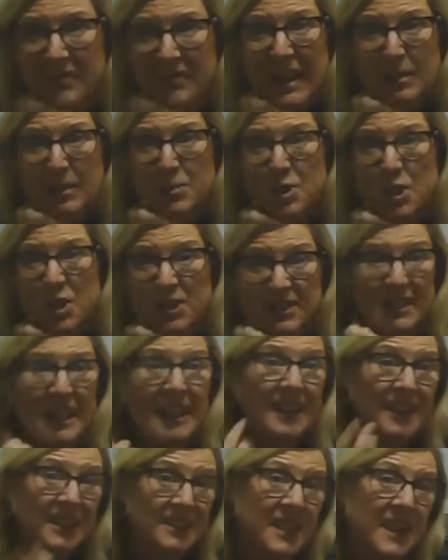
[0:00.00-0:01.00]
The outdoors,
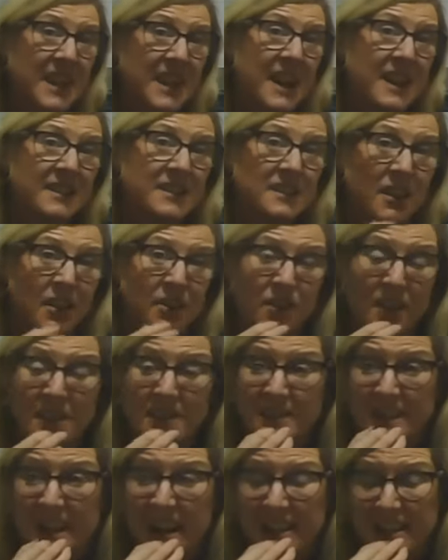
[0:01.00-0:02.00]
like you say, is
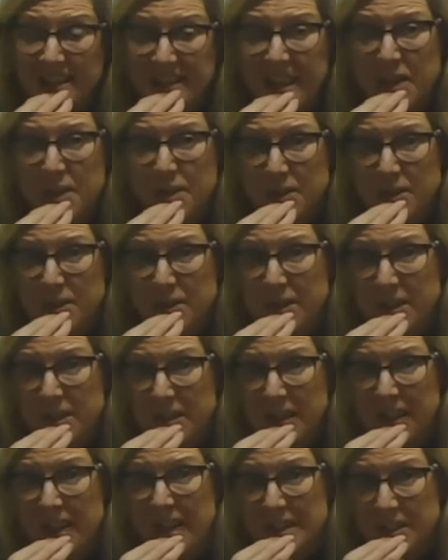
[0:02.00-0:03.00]
an extension to the
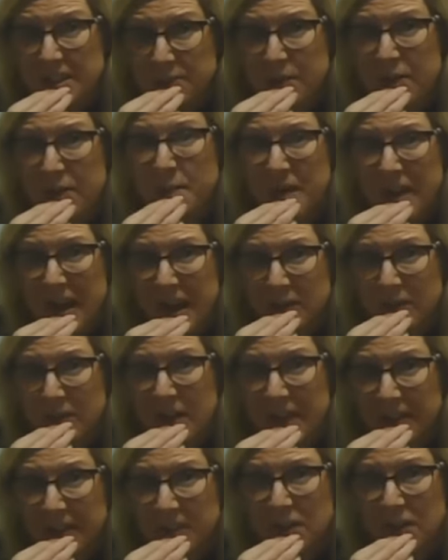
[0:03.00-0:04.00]
classroom now
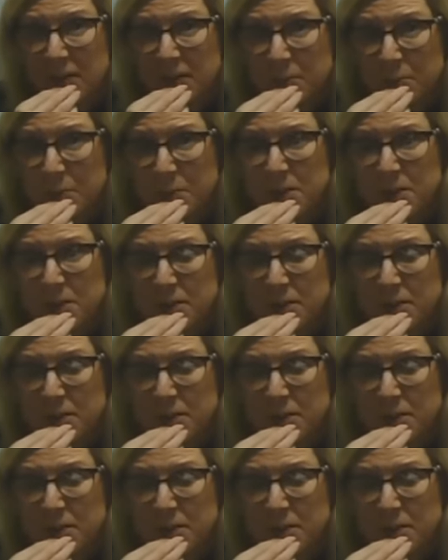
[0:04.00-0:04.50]
at Northwood.